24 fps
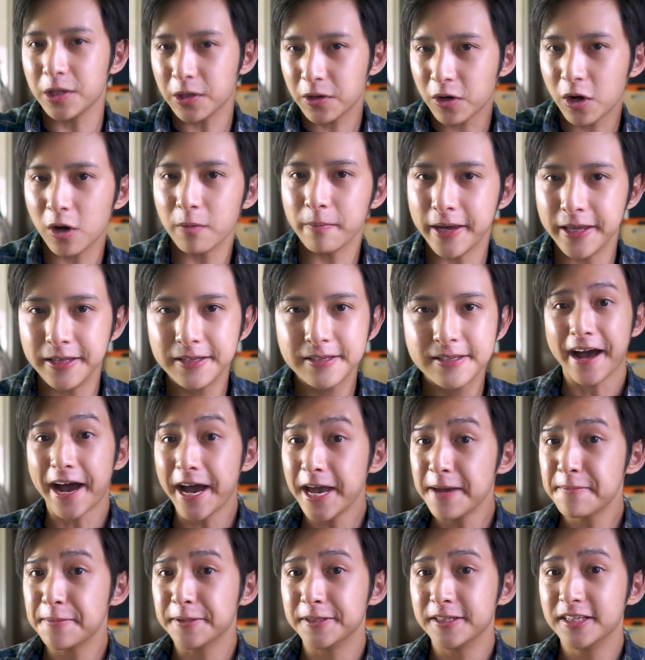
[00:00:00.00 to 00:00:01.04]
comments.
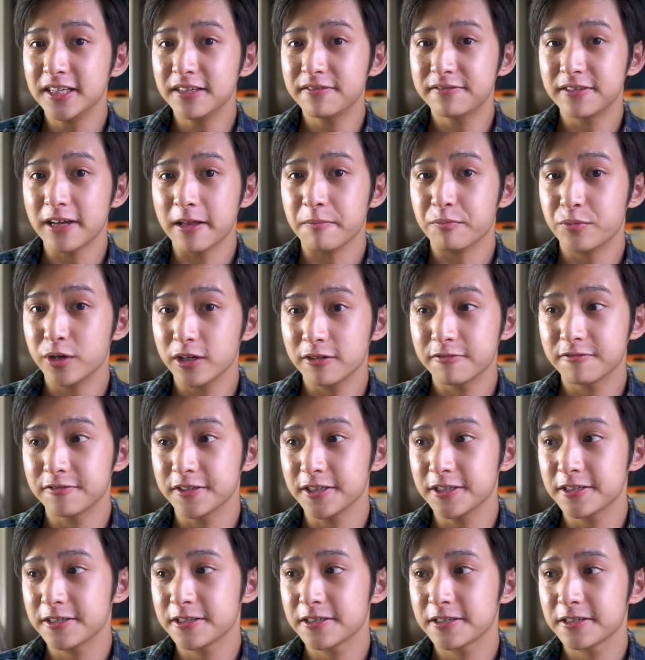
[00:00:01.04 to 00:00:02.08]
I believe that
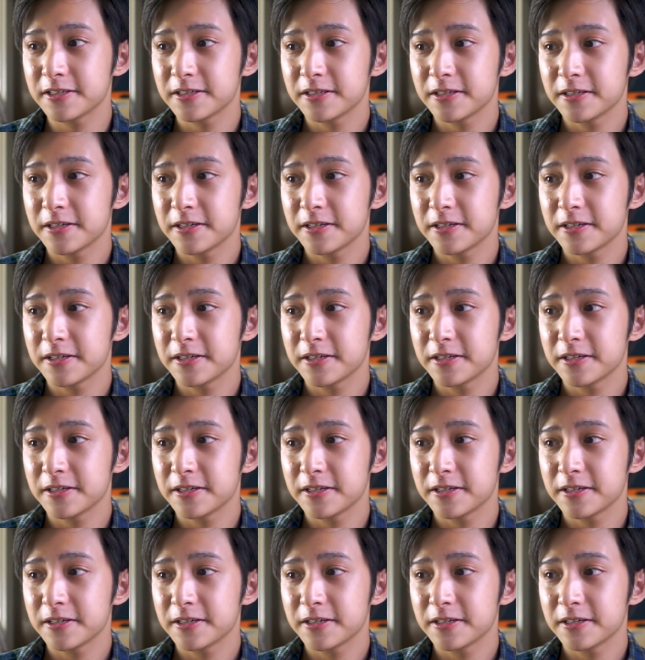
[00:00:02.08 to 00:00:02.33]
breakfast